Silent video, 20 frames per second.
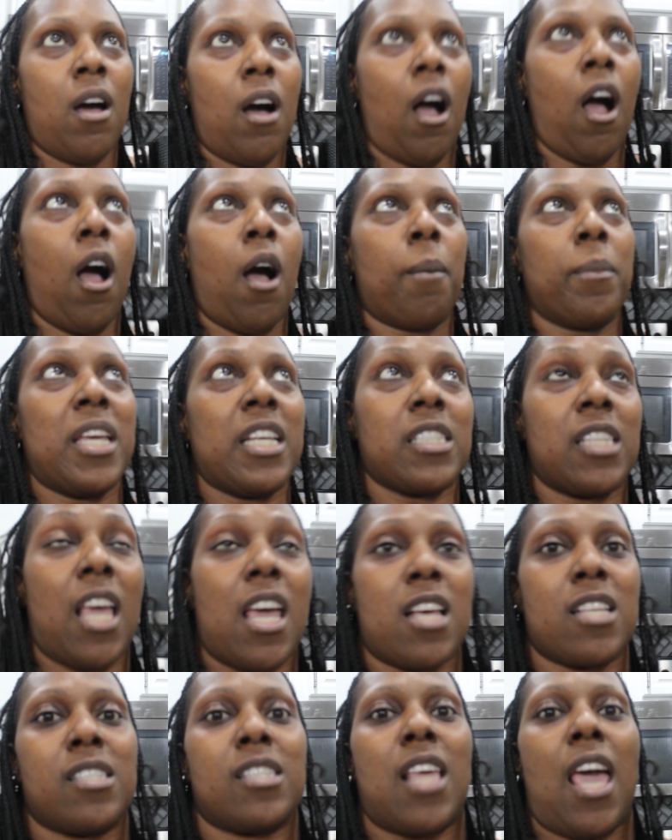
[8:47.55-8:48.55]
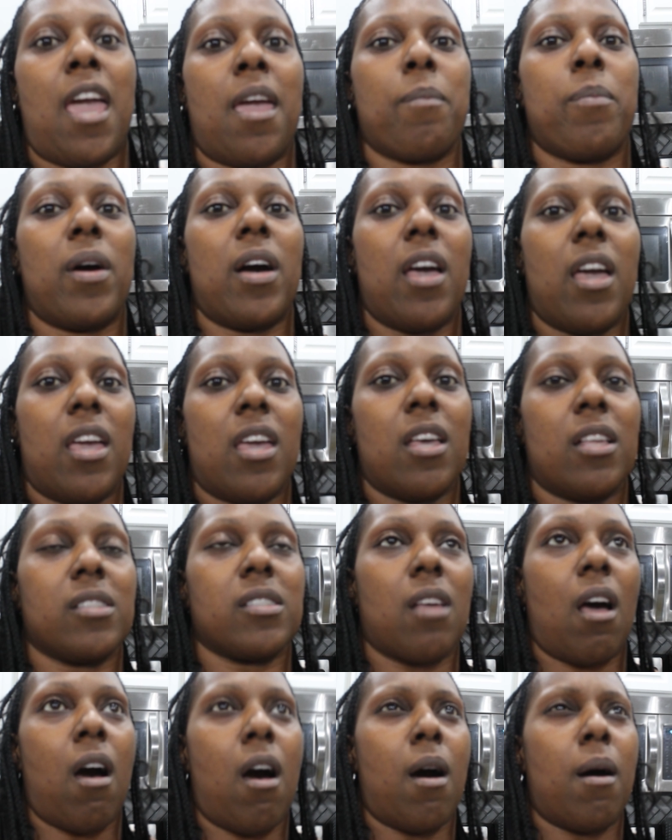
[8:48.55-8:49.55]
um it says they but
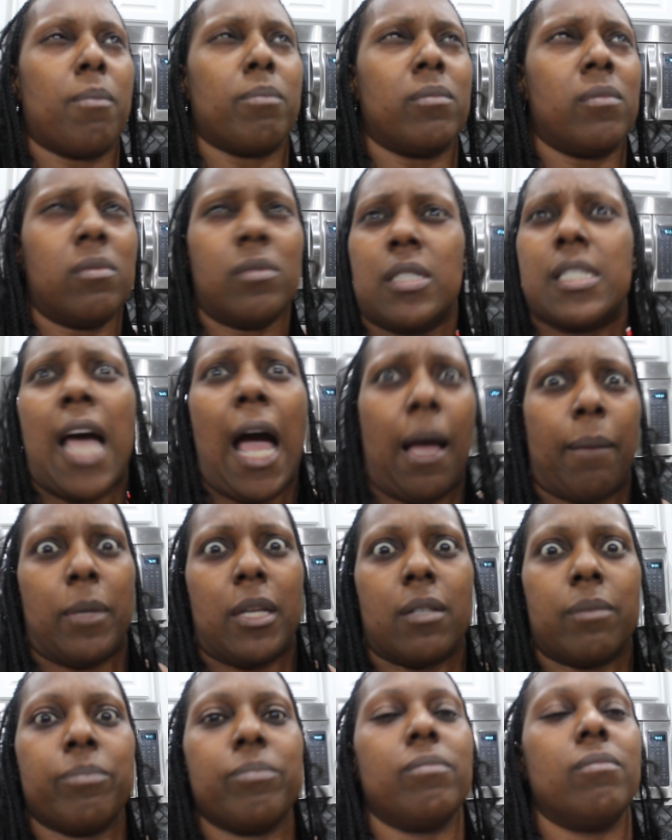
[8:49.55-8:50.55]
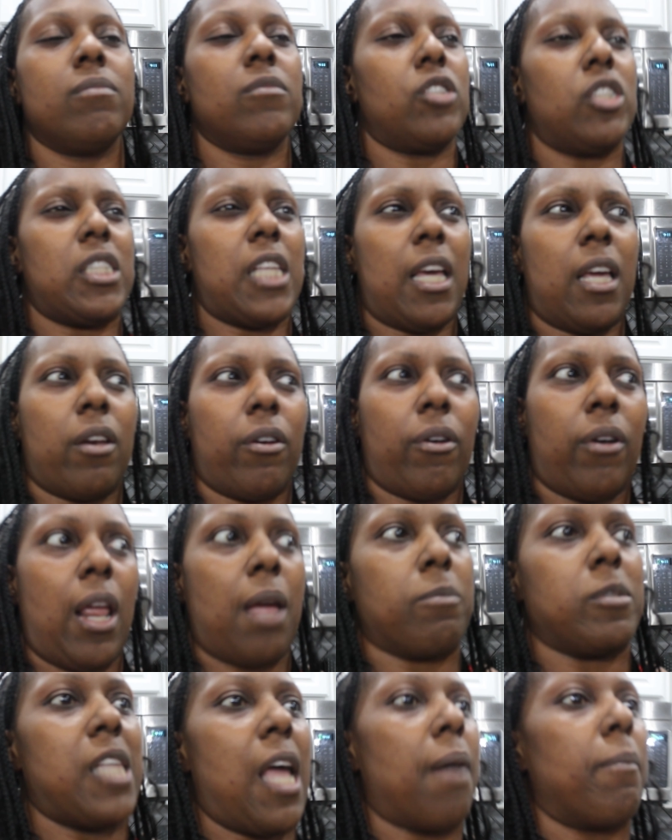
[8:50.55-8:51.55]
it's um diamond she said her
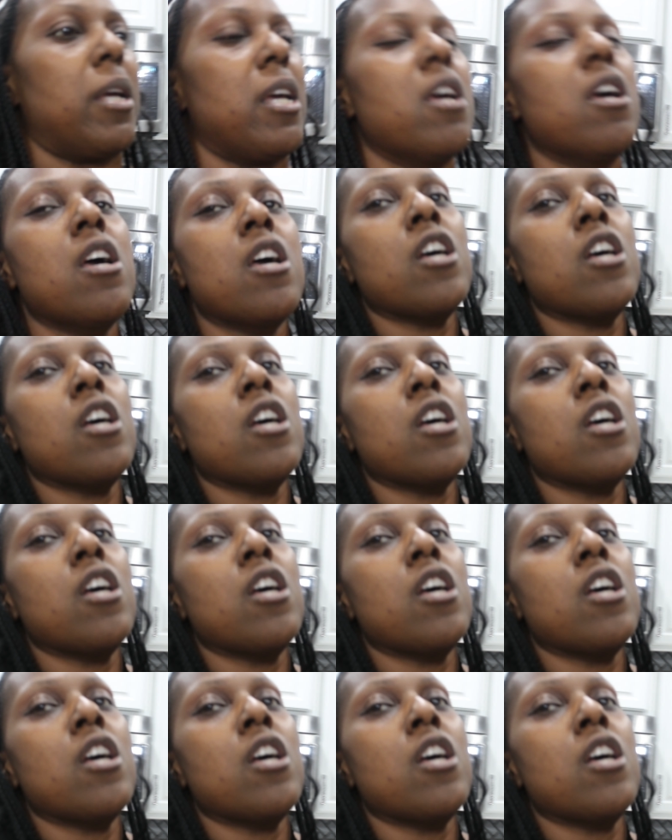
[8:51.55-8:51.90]
name was diamond